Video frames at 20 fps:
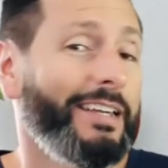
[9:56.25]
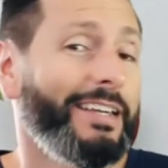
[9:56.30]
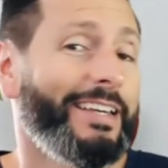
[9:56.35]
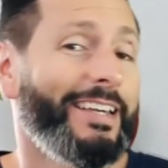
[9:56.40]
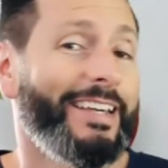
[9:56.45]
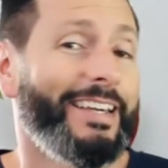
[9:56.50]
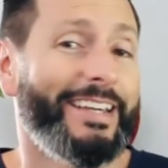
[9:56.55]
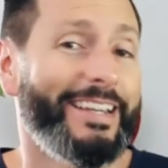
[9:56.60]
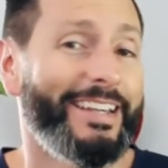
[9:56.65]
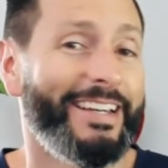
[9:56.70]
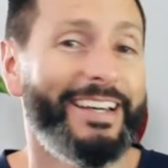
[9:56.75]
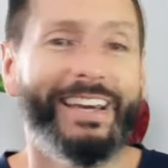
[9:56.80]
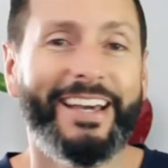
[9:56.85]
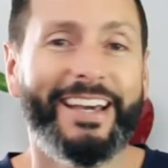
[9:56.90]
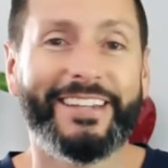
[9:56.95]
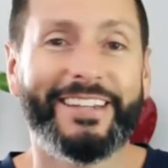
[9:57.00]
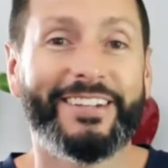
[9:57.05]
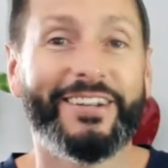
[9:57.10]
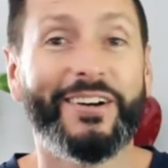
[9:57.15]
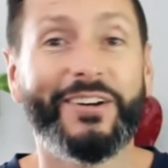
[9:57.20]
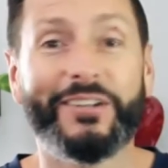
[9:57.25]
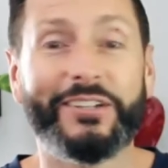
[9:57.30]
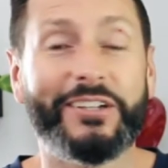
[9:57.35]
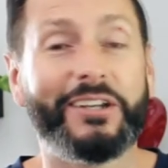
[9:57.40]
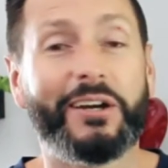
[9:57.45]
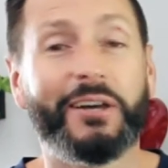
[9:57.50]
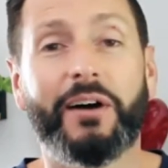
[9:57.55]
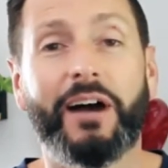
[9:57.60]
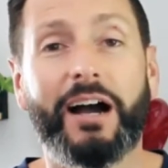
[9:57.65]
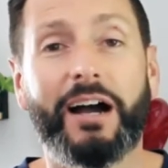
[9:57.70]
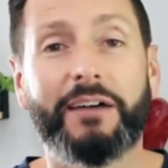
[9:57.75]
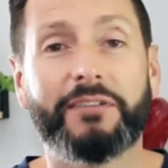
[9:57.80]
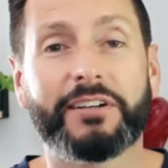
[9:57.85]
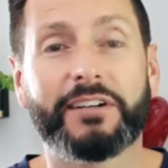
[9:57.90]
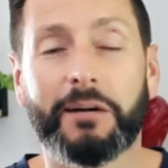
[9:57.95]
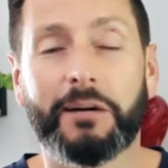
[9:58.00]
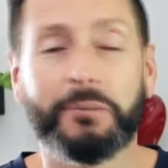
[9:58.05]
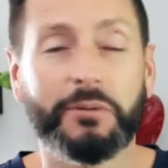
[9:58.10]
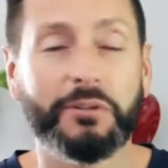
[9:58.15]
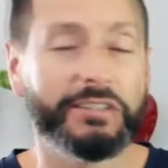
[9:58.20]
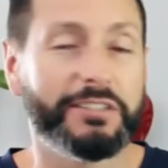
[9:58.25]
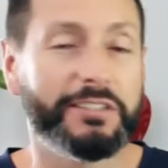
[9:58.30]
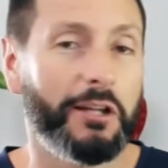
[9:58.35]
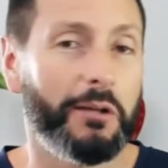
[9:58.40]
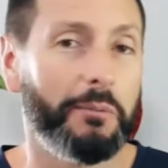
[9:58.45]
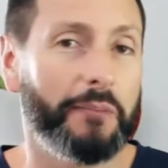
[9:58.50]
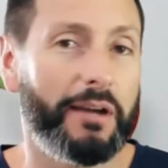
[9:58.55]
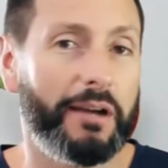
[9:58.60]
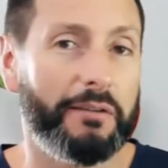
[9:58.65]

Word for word: You know, you could go have a couple adult